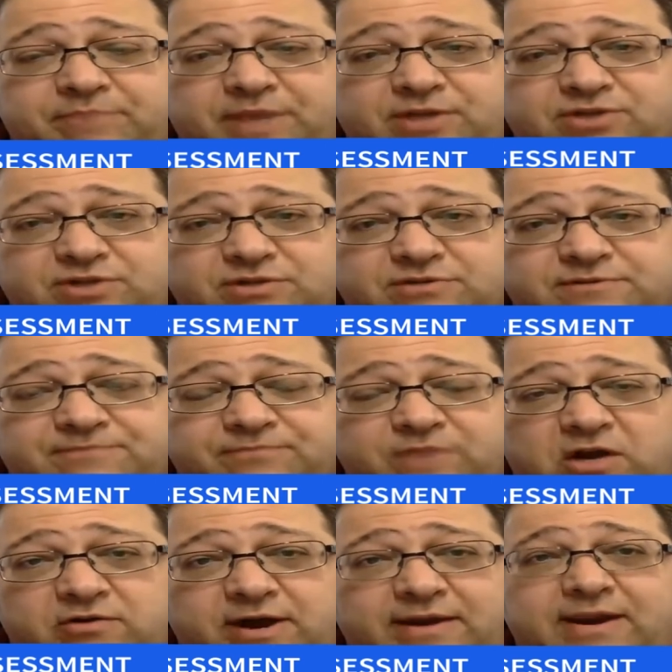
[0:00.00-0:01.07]
patients.
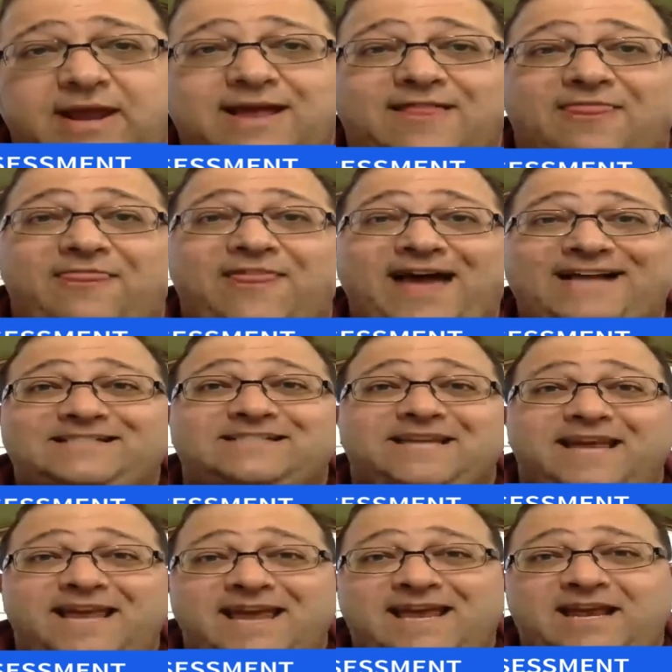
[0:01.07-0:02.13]
All right, that's
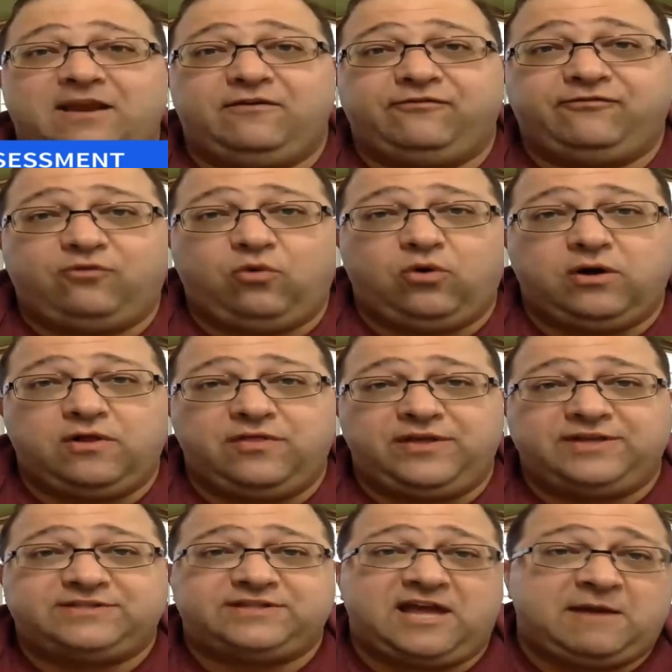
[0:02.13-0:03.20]
it for
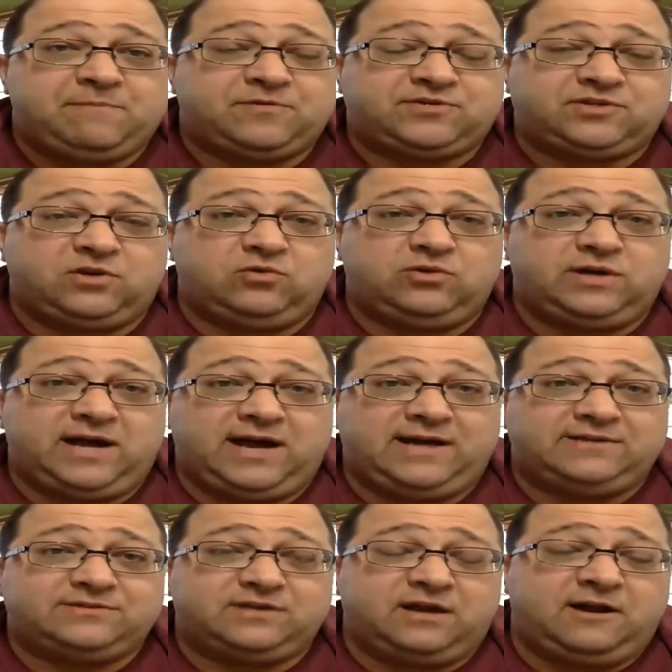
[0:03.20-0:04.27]
this episode,
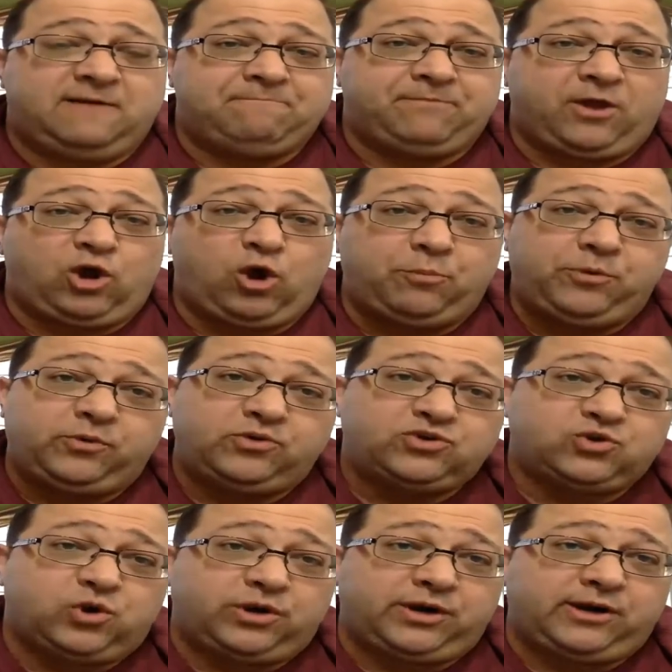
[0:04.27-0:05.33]
guys. Um, I hope you
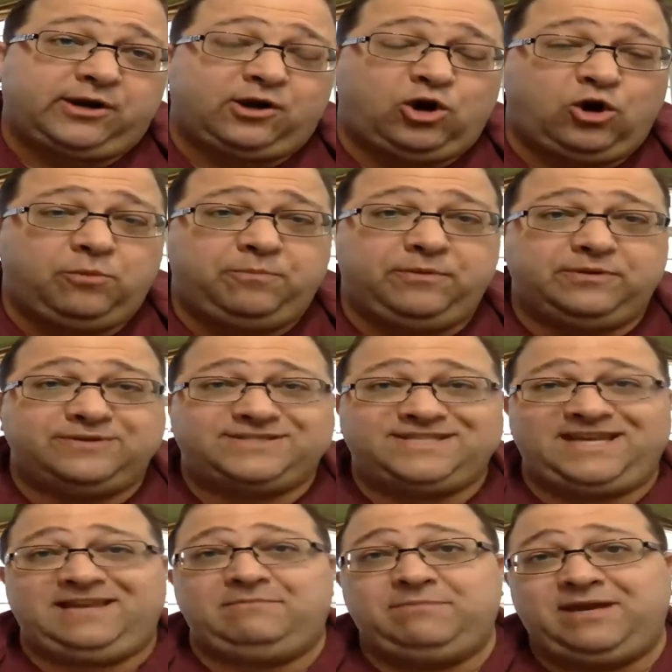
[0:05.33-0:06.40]
enjoyed it. I hope
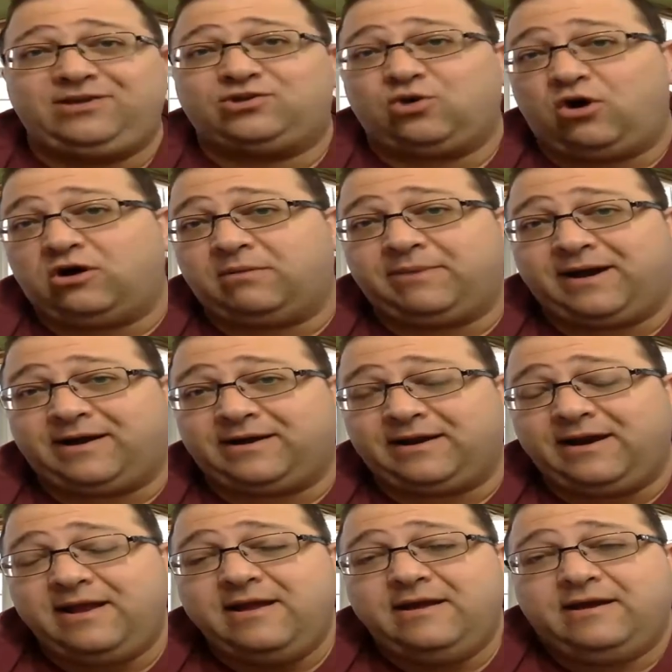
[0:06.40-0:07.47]
seeing me talk about
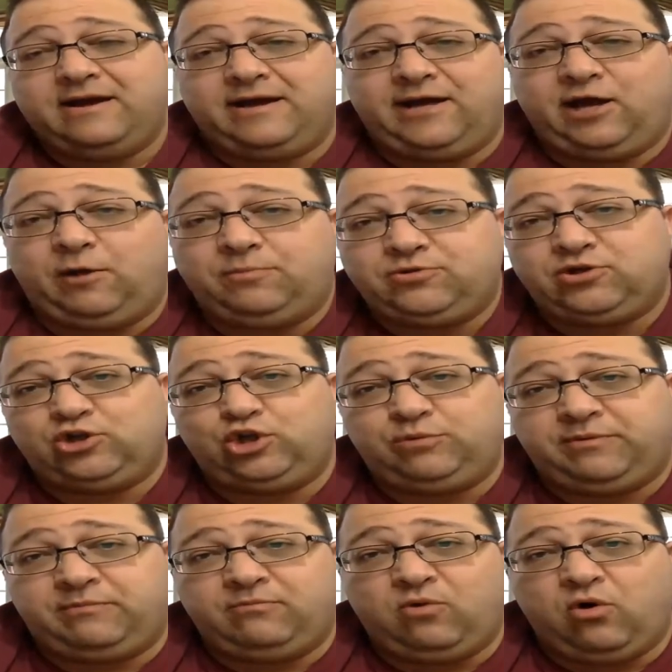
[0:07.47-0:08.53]
it uh, helped you a
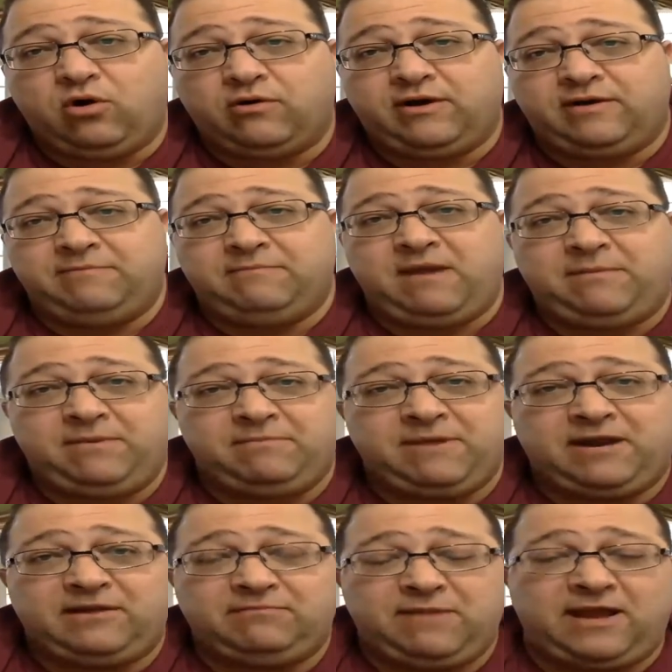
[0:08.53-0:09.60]
little bit more and maybe
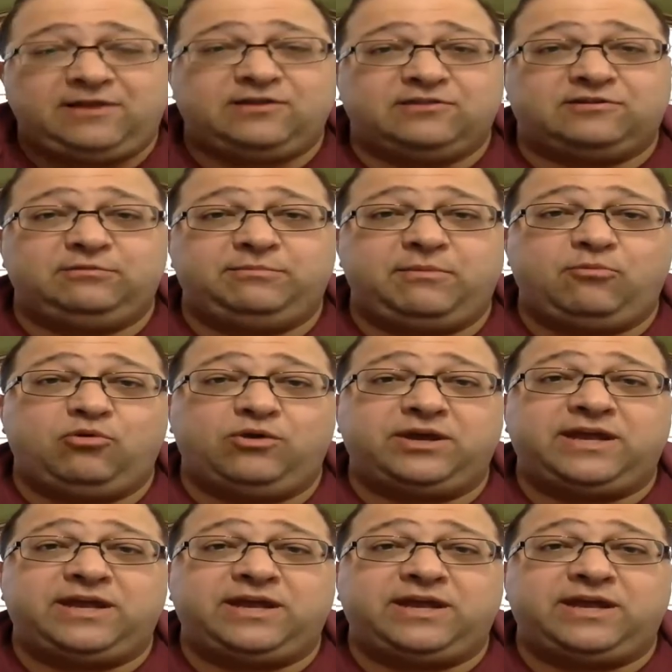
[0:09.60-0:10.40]
made, made this a little bit more